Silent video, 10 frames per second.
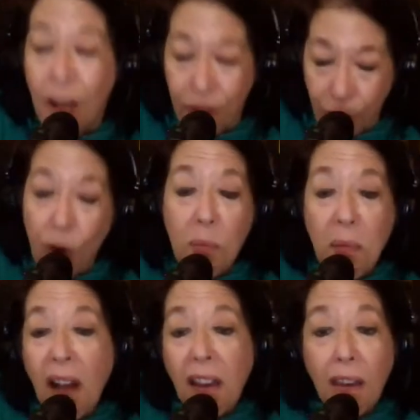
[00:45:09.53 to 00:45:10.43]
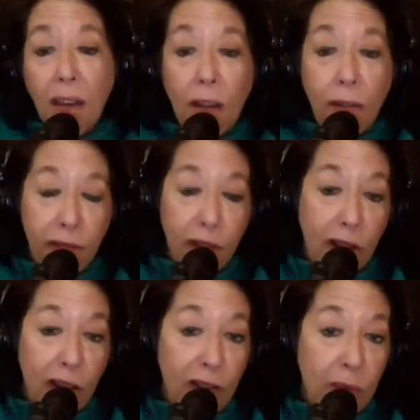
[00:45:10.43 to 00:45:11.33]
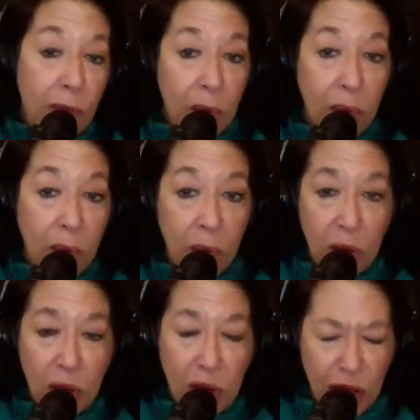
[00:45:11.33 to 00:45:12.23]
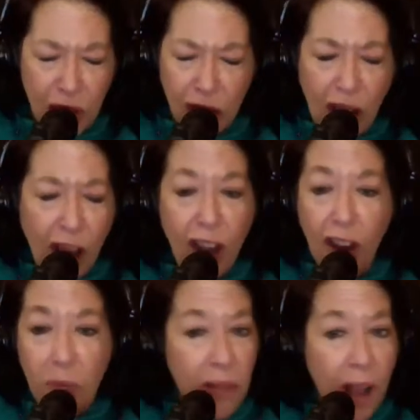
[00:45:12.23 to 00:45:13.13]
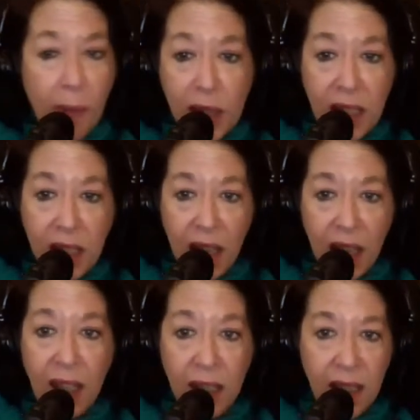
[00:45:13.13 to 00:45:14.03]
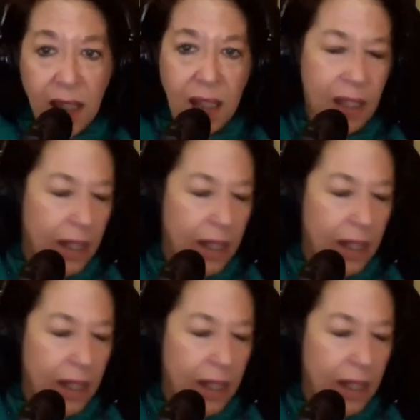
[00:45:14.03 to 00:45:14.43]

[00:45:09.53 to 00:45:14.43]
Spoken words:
for a pocket full of mumbles, such are promises.